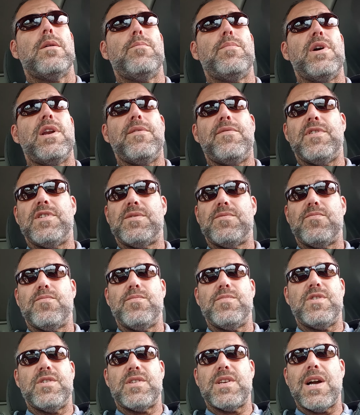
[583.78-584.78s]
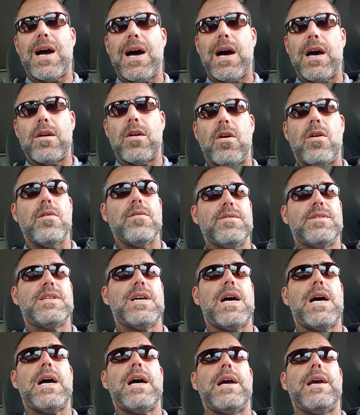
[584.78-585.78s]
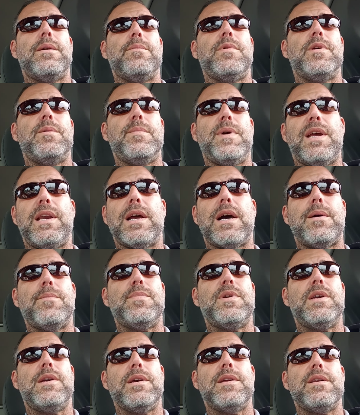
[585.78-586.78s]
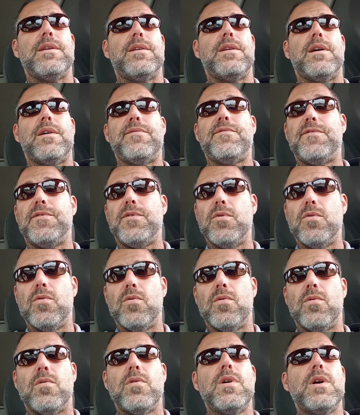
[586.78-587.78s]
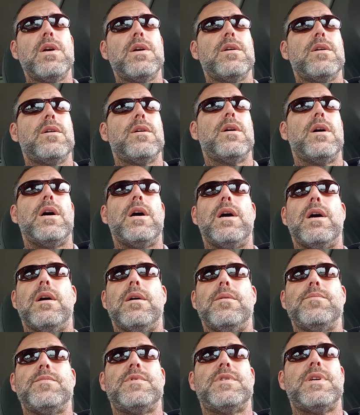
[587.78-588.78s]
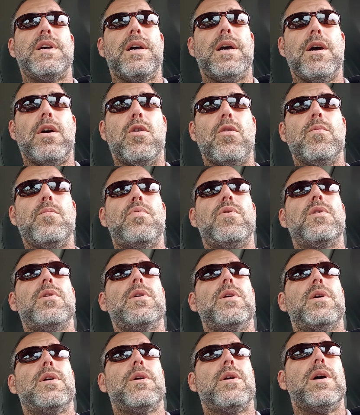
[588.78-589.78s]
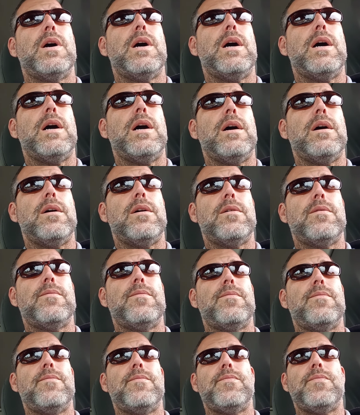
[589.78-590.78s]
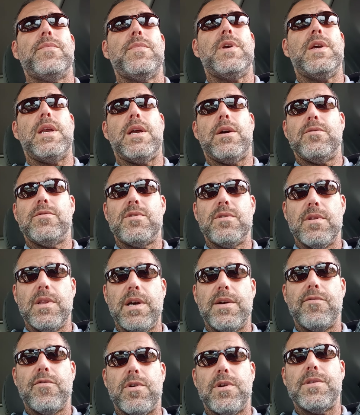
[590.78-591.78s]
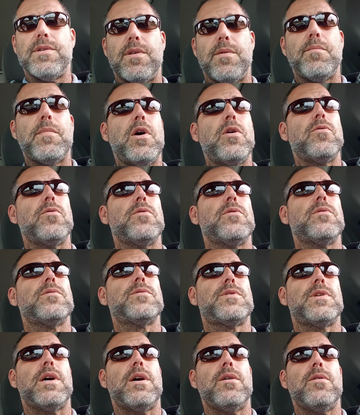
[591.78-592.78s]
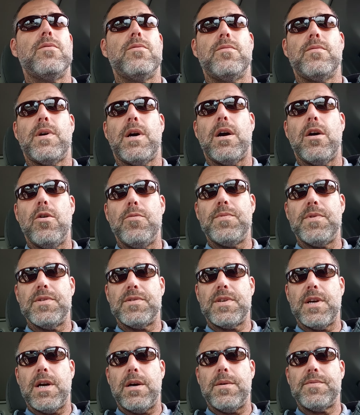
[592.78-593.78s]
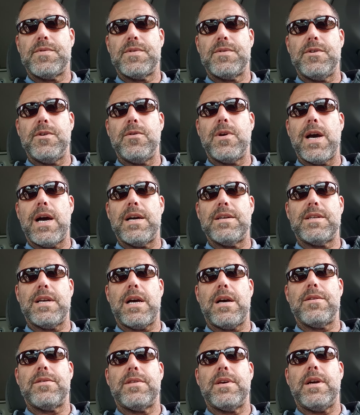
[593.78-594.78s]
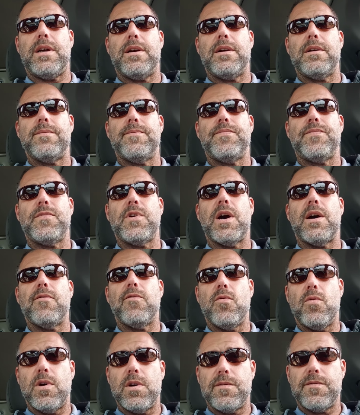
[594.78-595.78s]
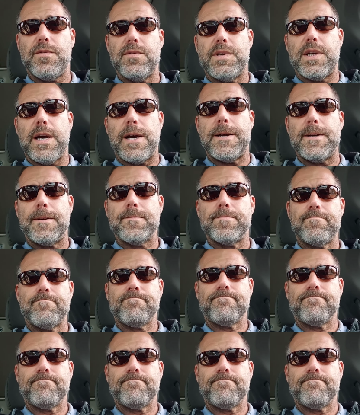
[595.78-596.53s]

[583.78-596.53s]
but if it's just hot all the time, it may not be getting enough fuel um, to help uh, you know, delivering the motor. So I hope this helps you guys out there. Y'all have a wonderful day.